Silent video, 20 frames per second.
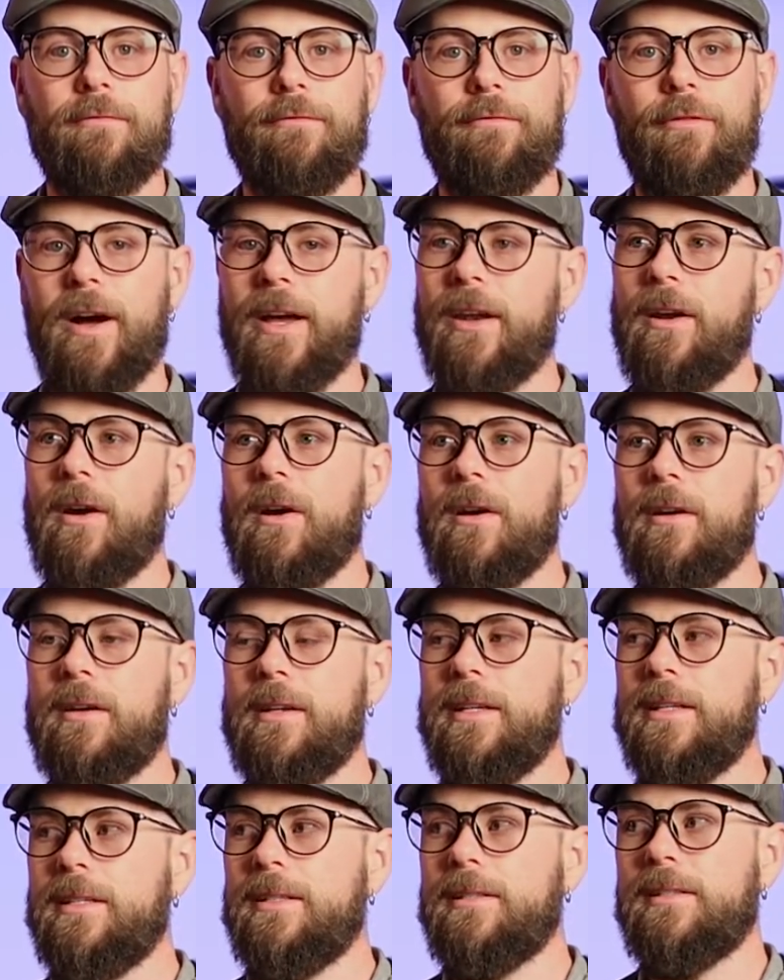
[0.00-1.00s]
Fine art
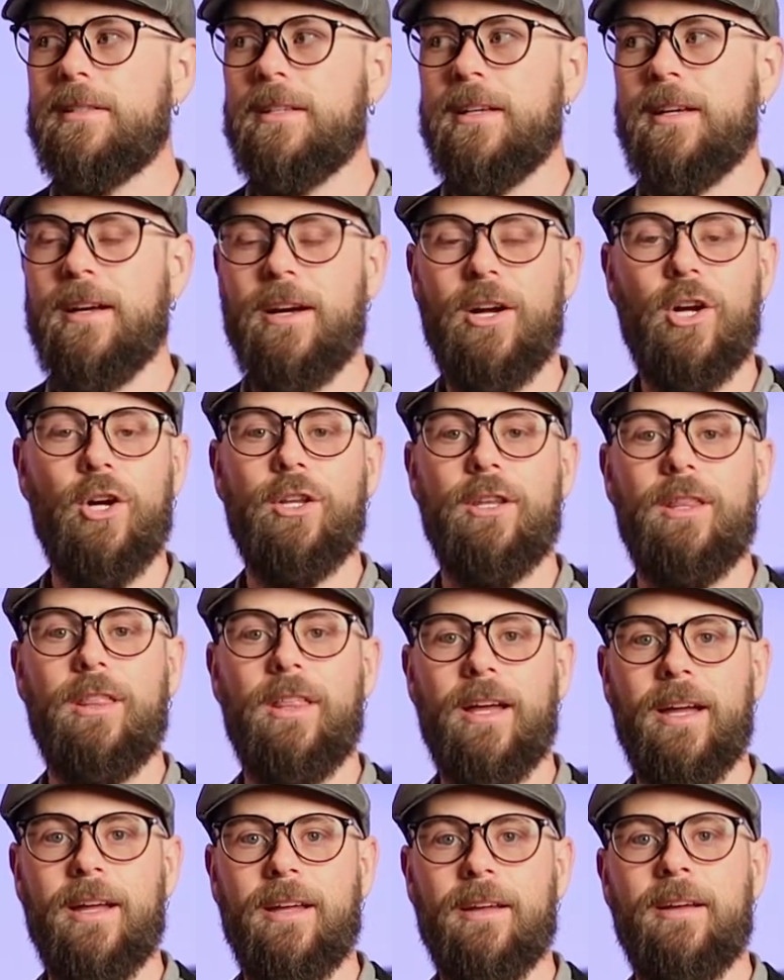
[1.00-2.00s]
is a good
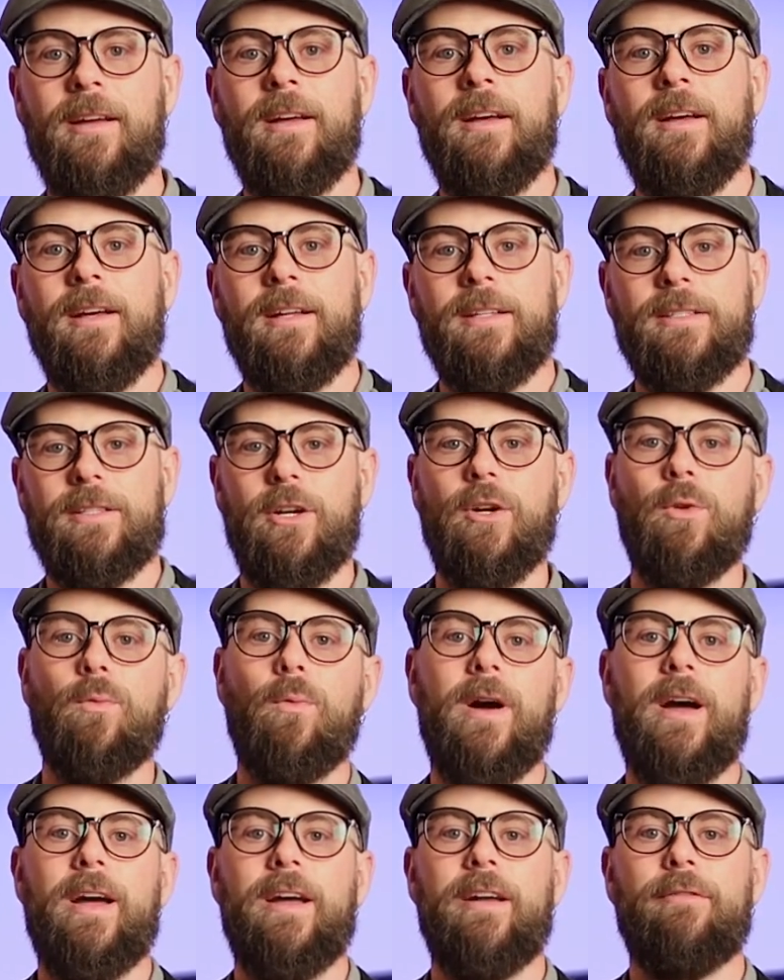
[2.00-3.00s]
thing. It's a good
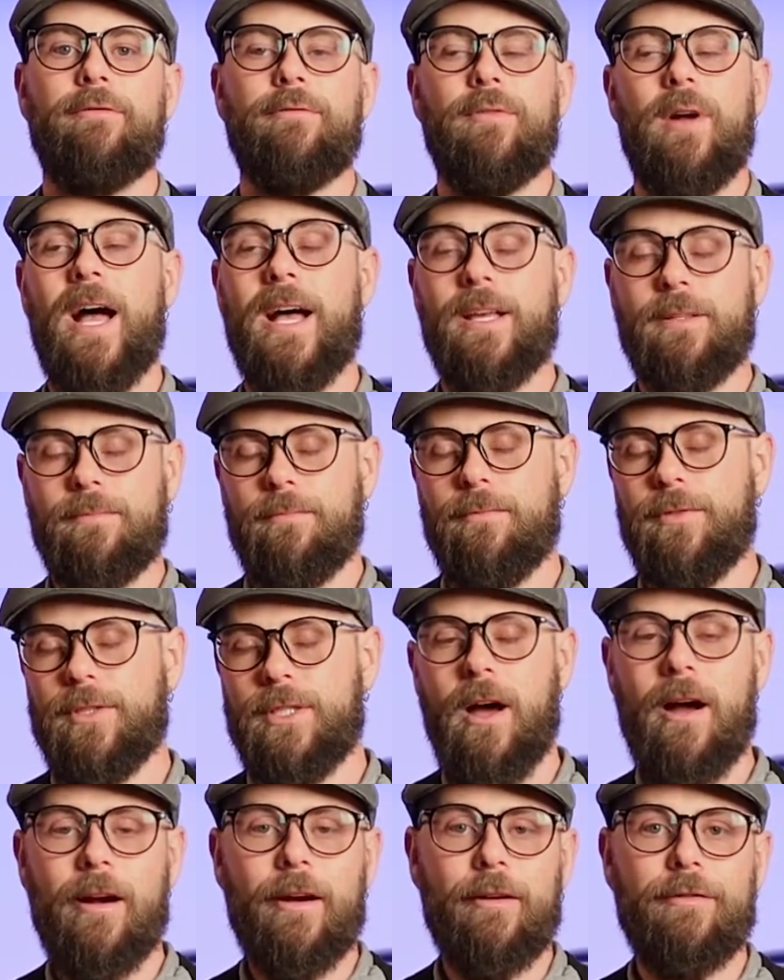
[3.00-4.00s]
way, for, as
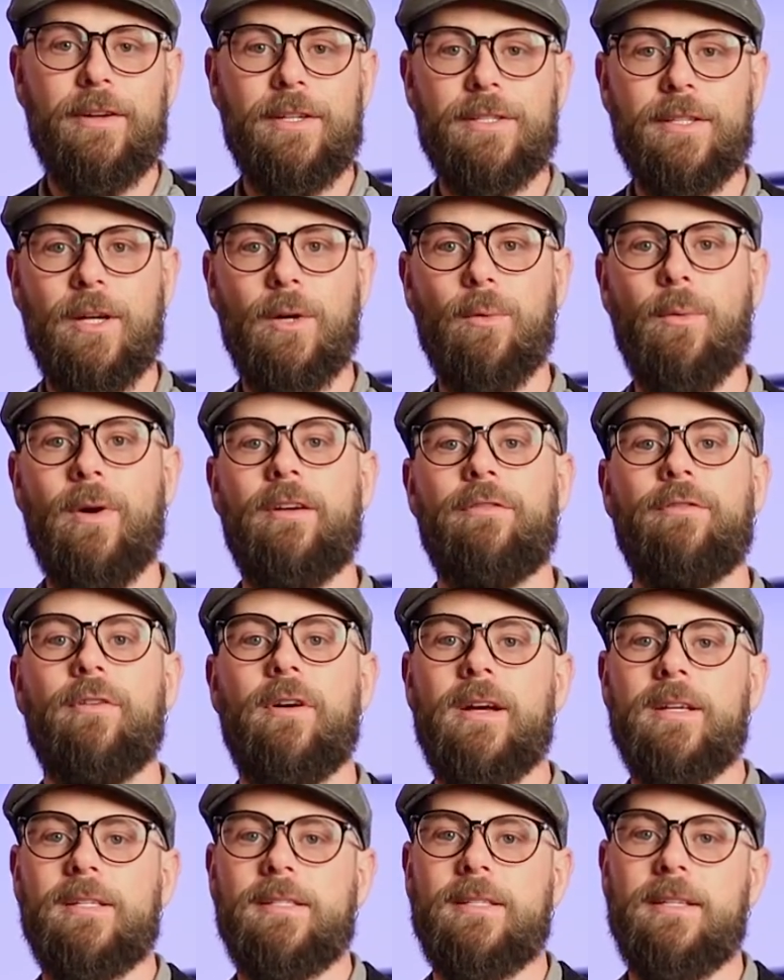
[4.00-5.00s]
photography is a good way
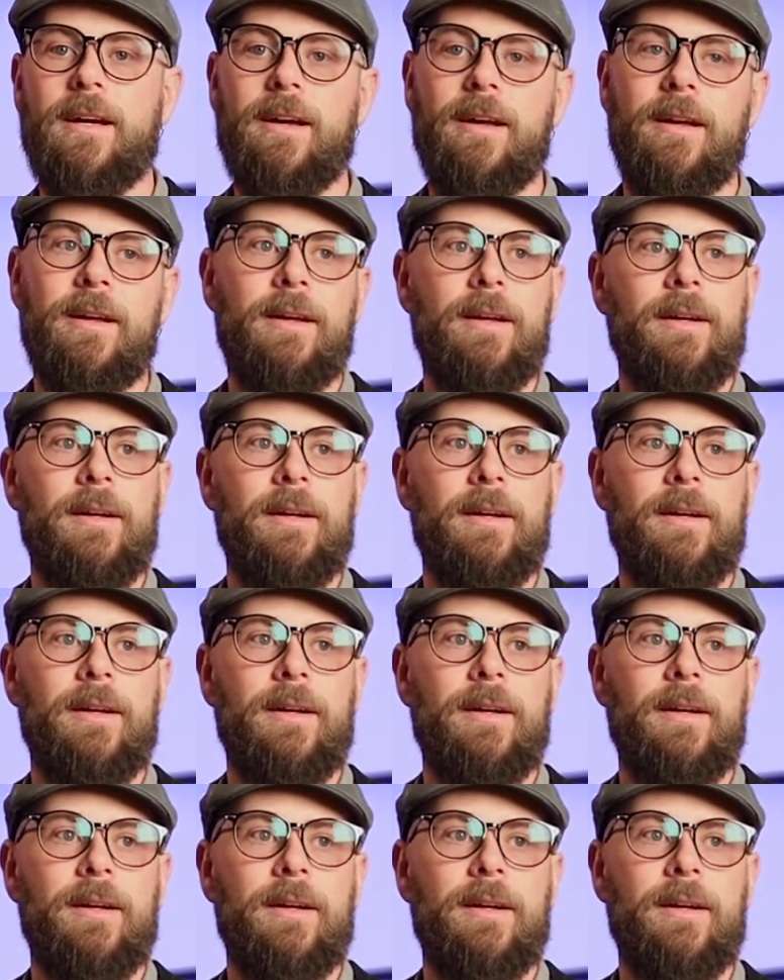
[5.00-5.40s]
for us to